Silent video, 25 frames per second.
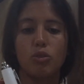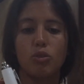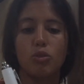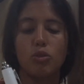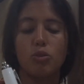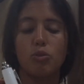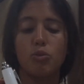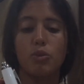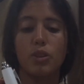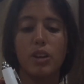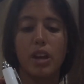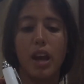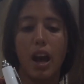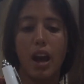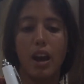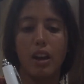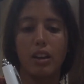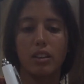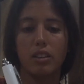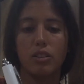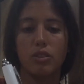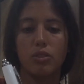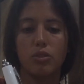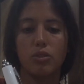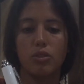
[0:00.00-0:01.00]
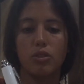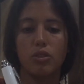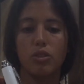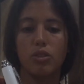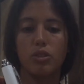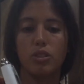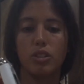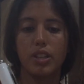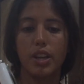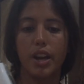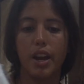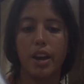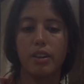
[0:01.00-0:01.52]
to react on your
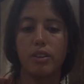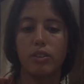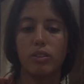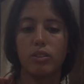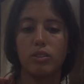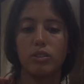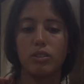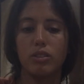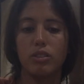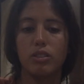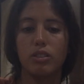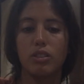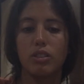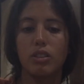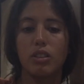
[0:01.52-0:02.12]
child,